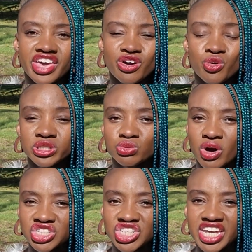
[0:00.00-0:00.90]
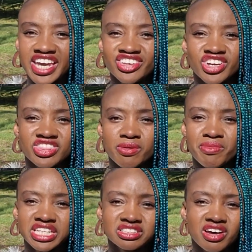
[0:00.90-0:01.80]
there who is watching and you're in the
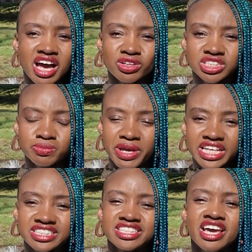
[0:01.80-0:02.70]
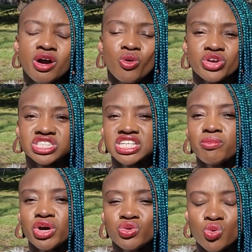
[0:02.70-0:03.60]
mental health space, or you're
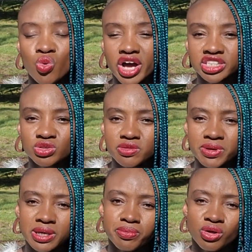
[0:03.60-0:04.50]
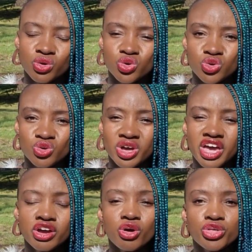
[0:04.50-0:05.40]
someone who works with people who
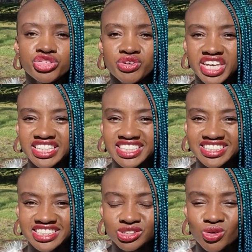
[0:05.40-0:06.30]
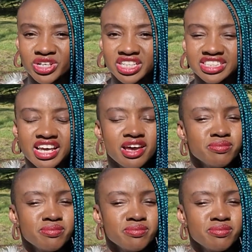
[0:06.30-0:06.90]
go through eating disorders,